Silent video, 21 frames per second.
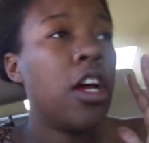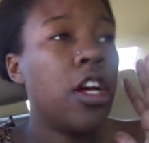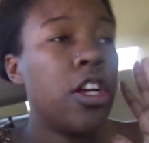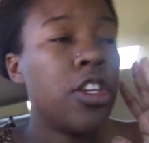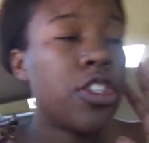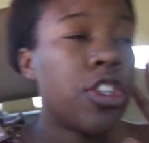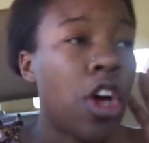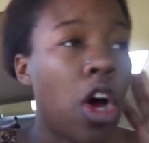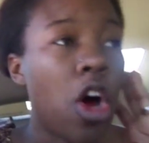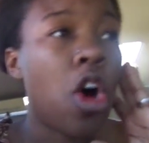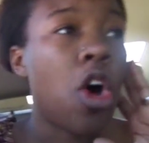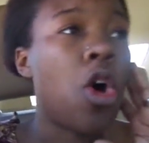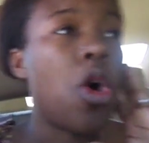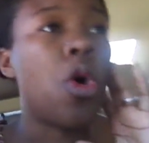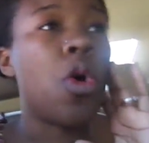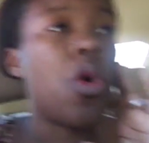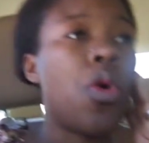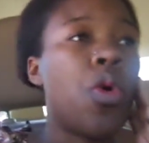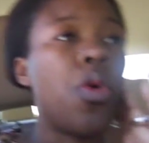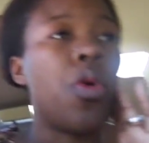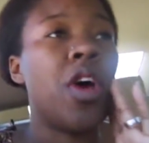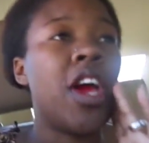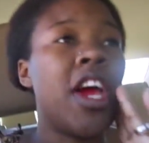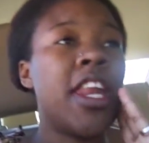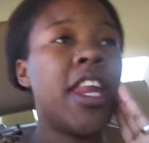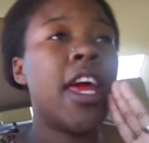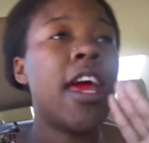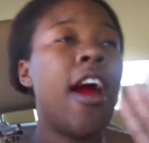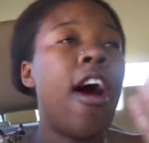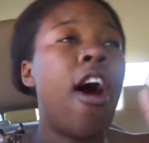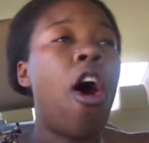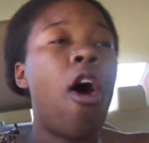So and
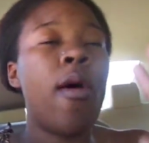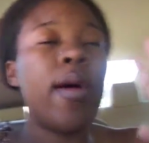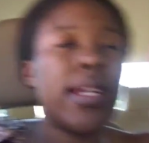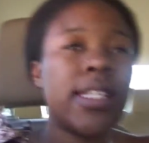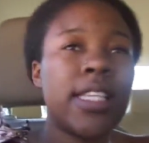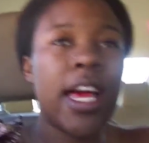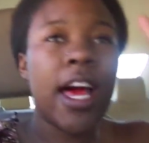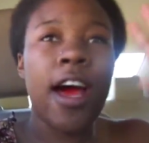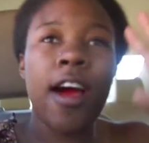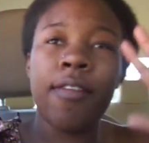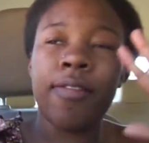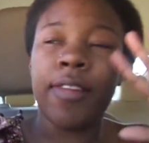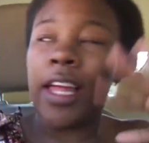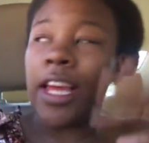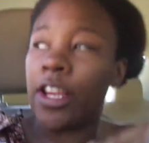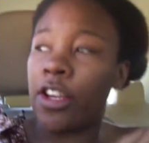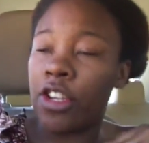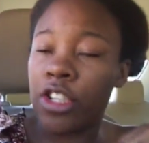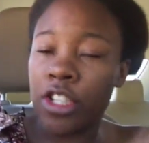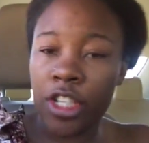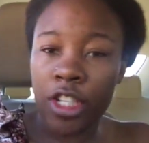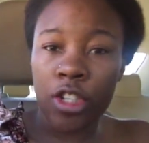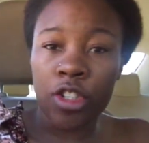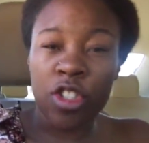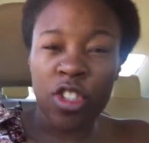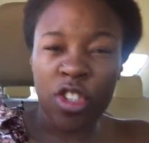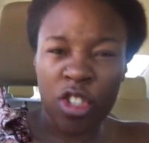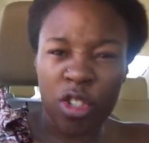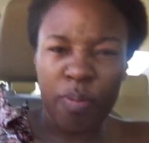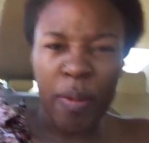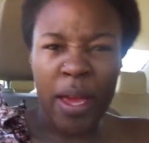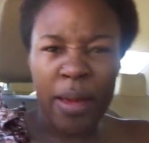they always have like good deals in
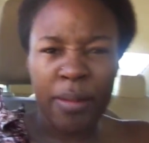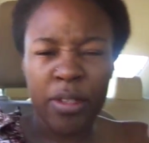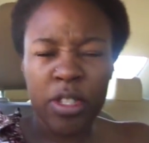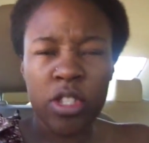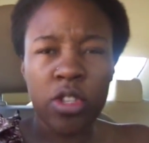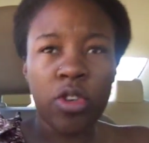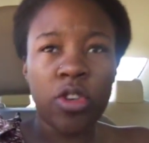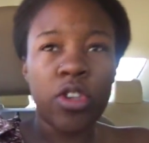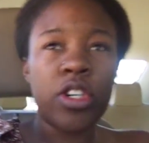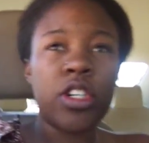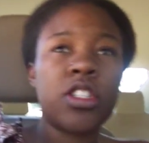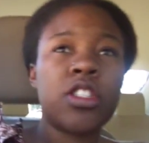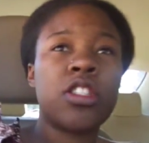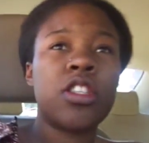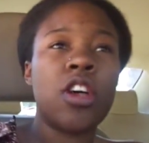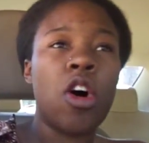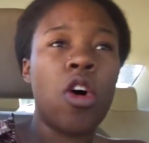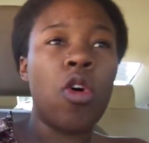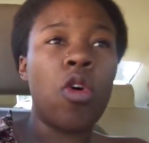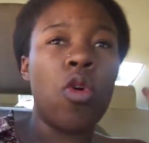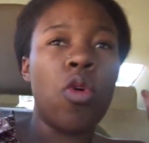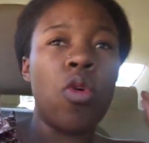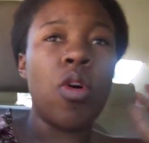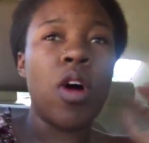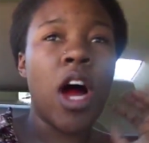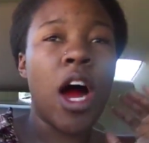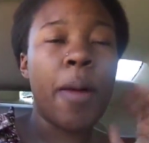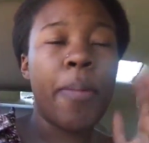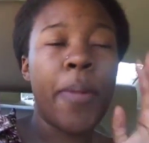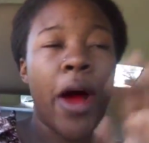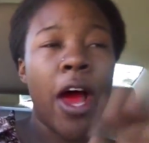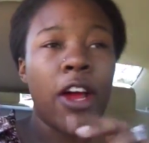those baby stores. So
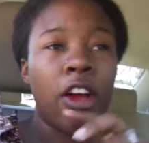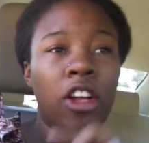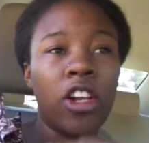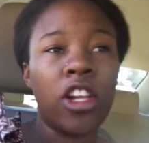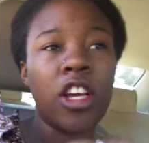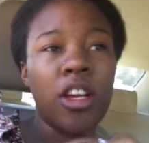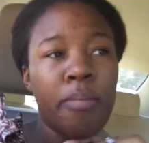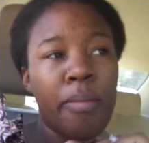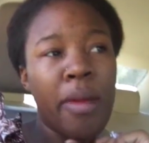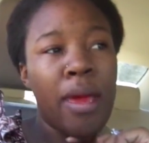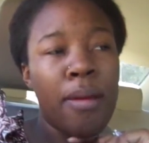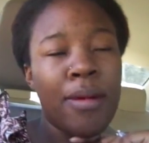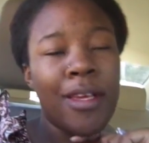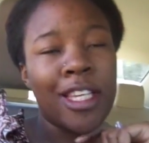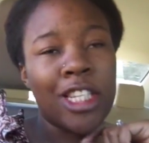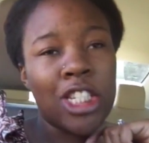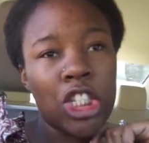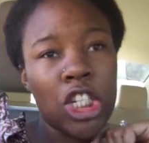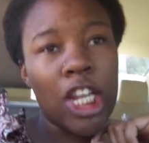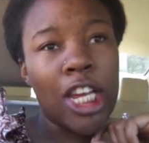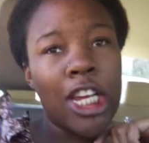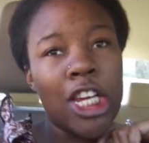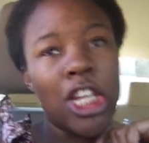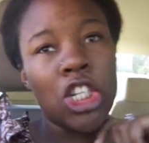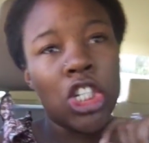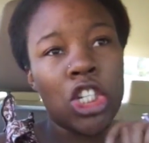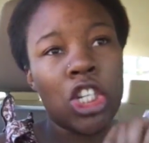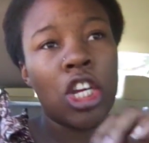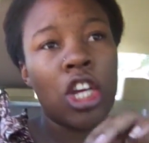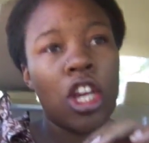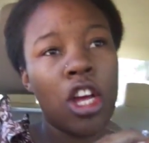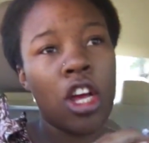I'll probably go look in baby
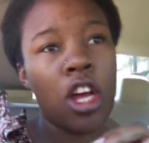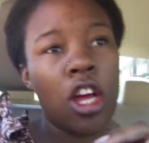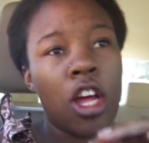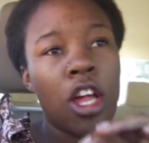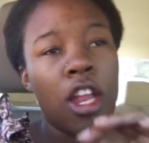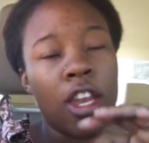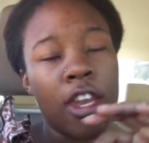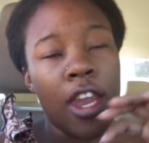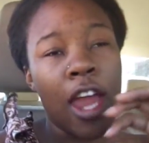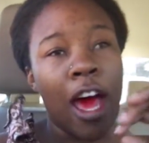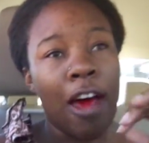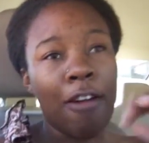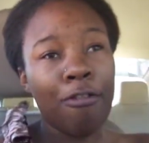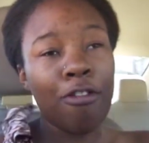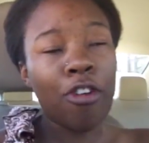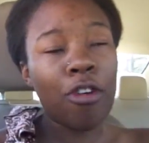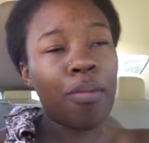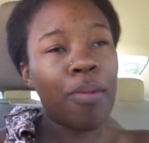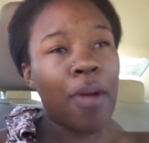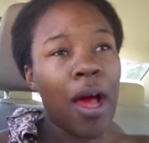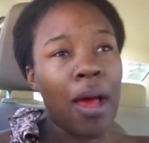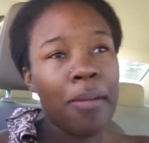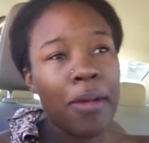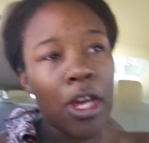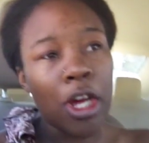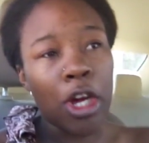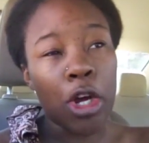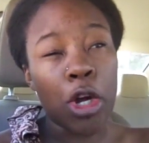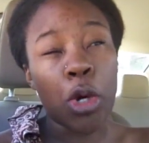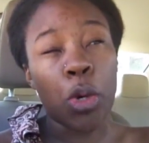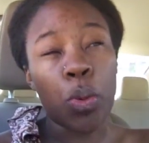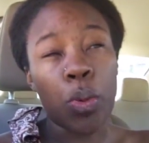exchange, not for probably
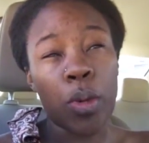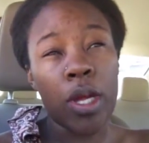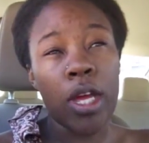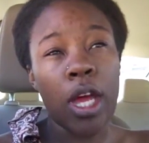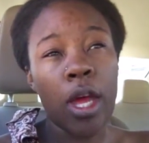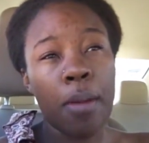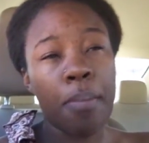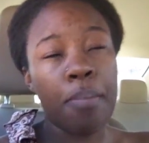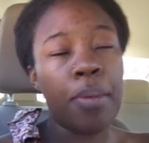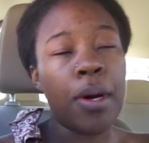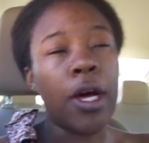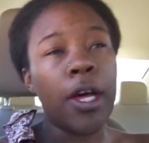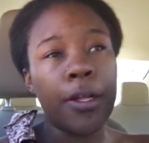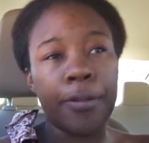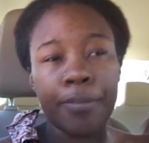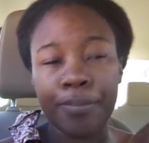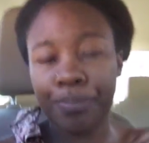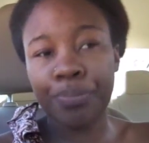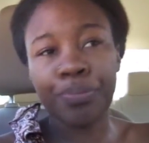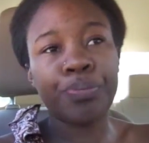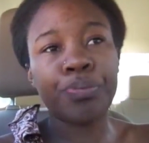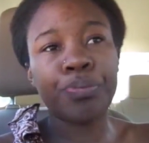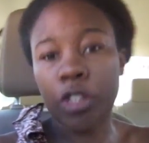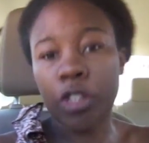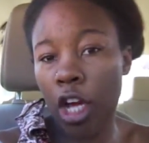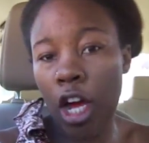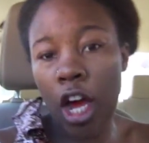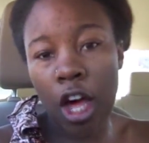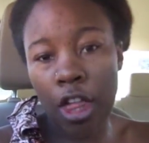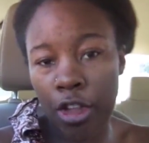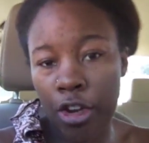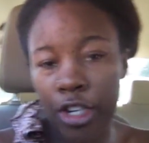a crib, but
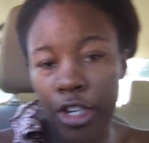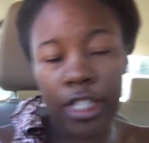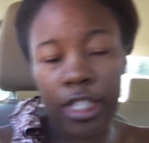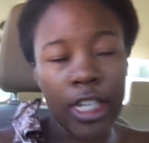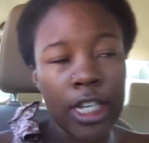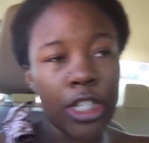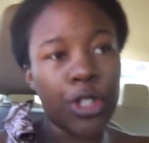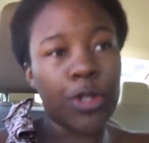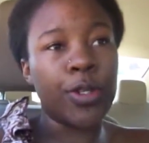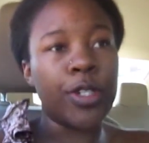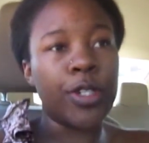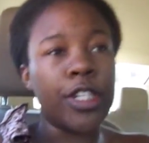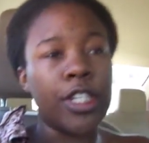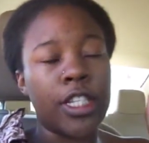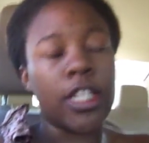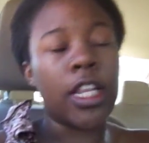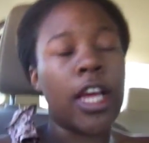other accessories